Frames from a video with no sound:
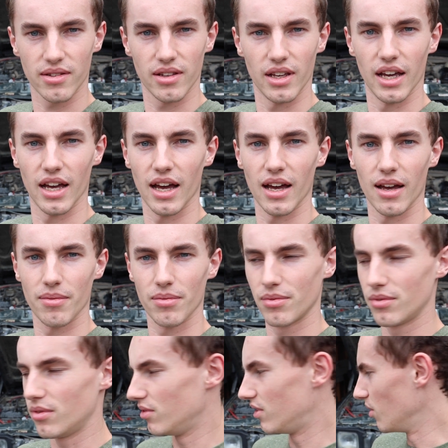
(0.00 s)

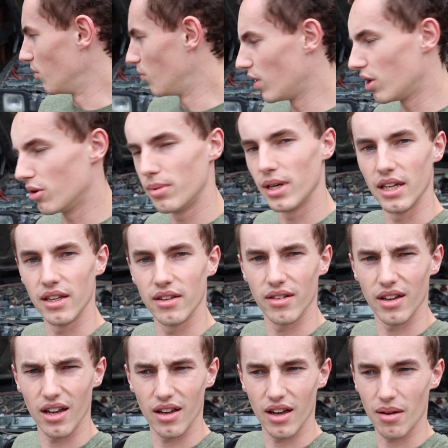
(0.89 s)
There will
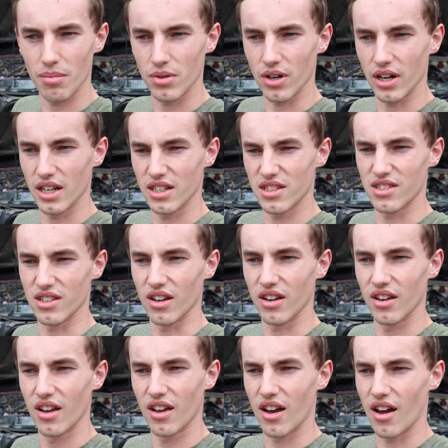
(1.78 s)
be upgrades,
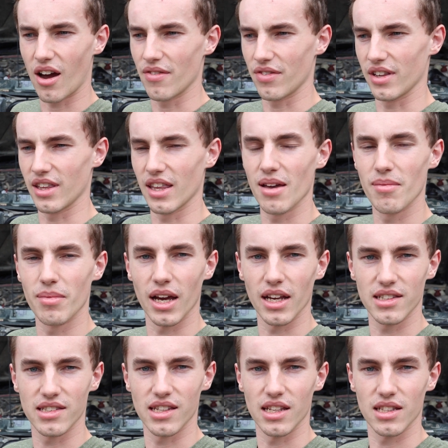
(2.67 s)
so hopefully that
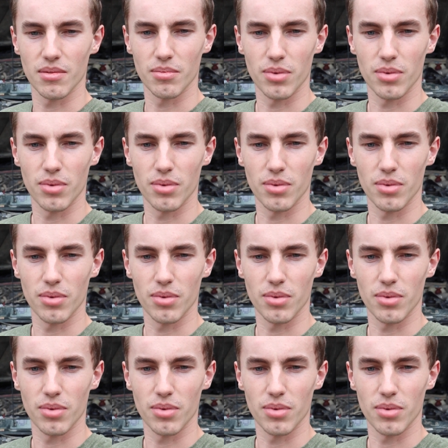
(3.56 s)
makes sense.